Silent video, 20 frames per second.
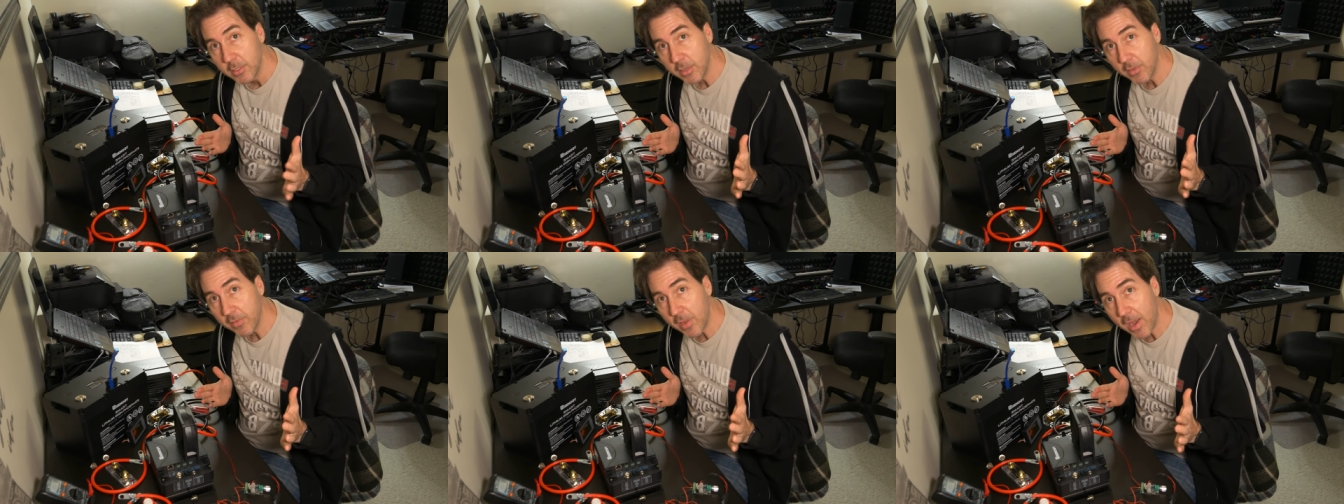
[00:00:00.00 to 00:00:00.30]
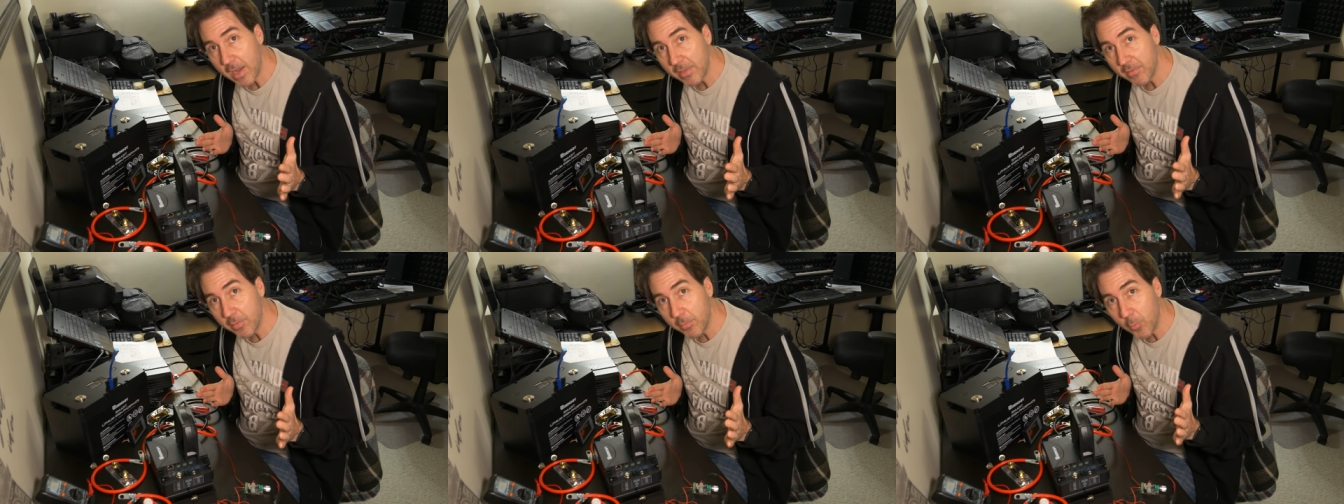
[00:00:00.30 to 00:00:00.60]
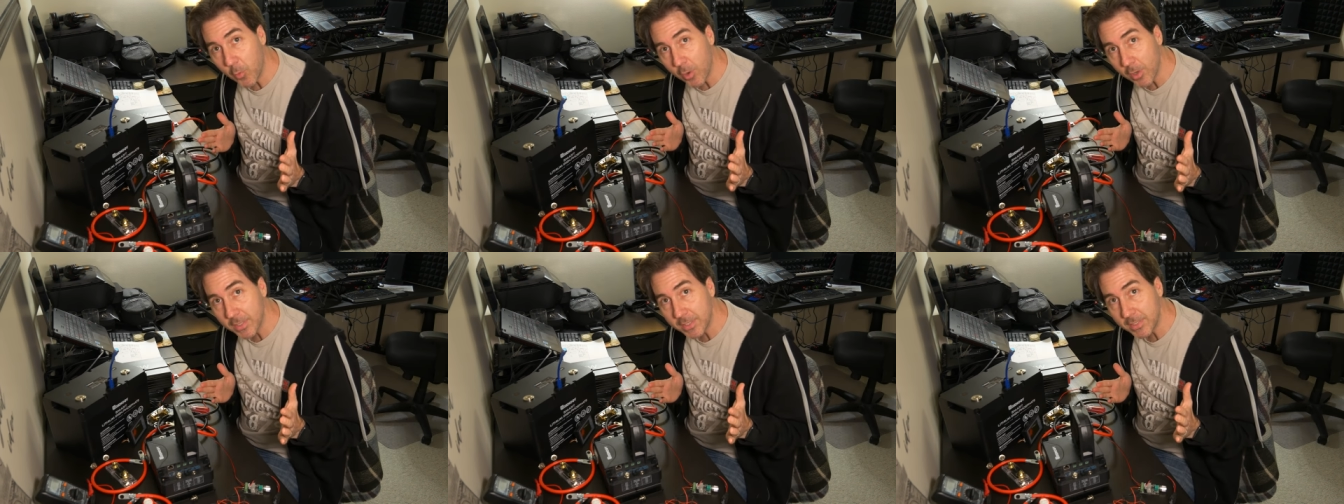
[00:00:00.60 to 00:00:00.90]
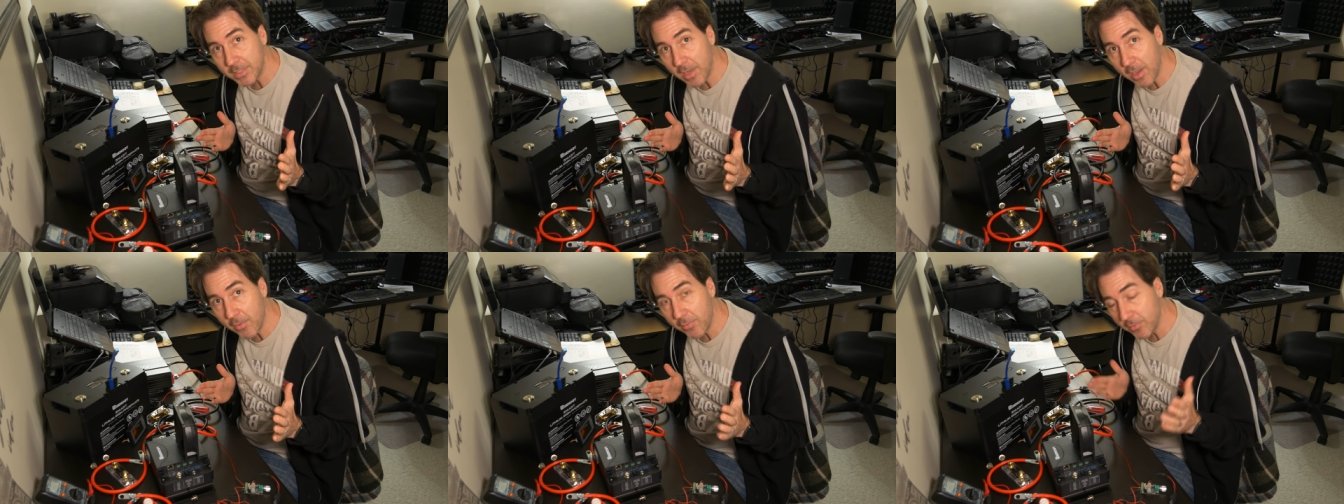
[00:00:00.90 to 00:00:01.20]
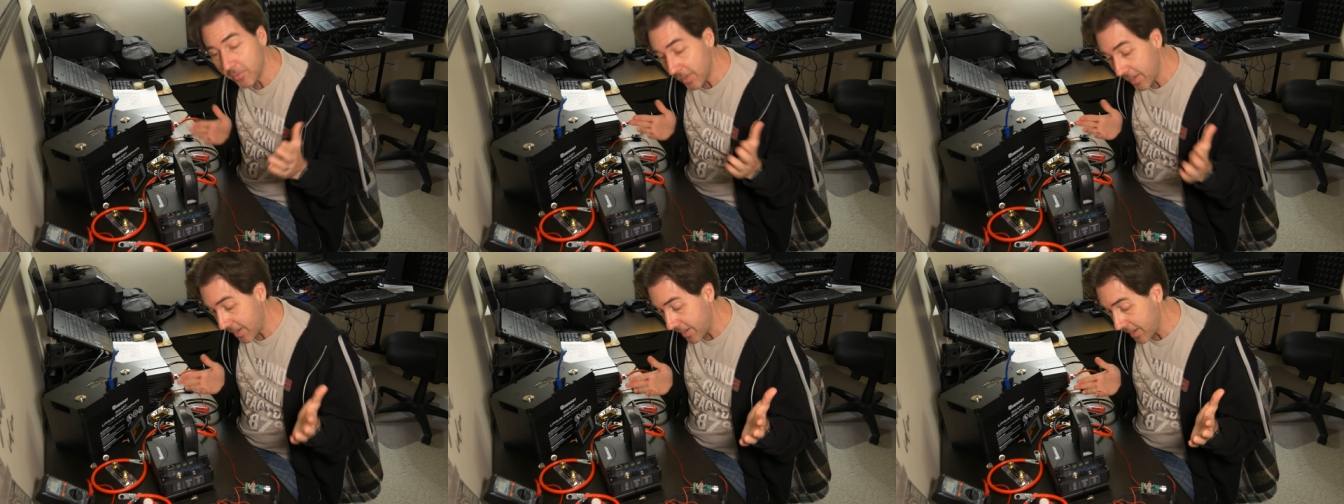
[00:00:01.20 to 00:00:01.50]
So I've got even more
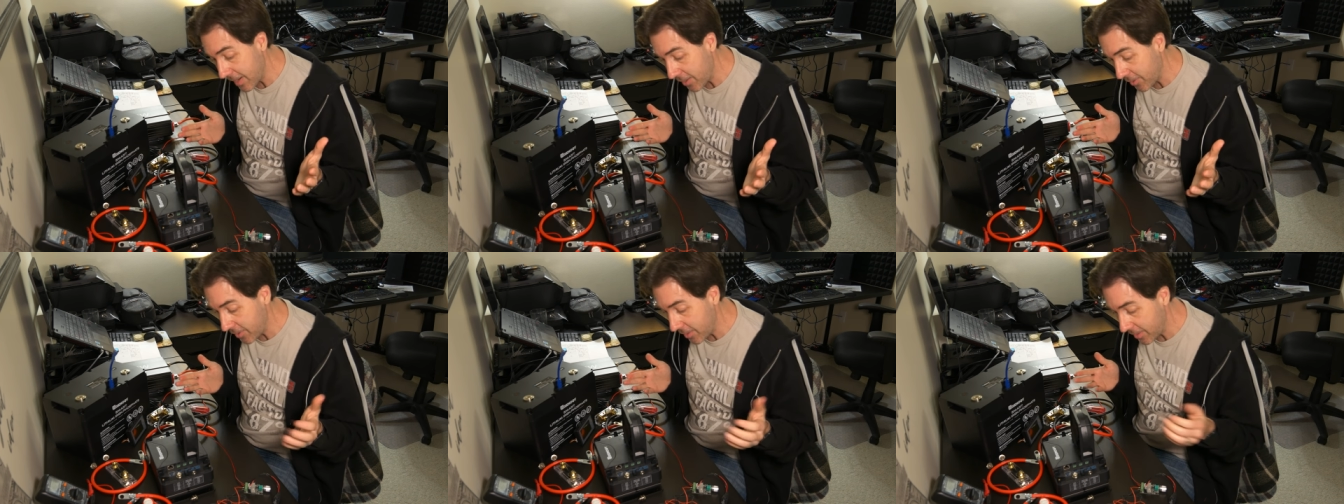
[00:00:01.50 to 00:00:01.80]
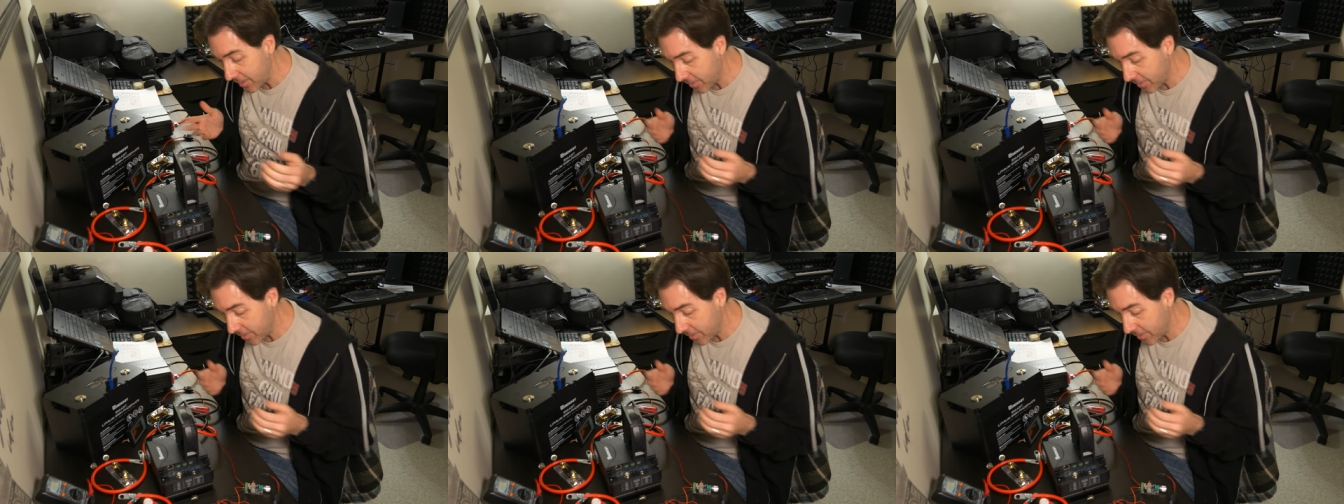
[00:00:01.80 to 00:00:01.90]
stuff laid out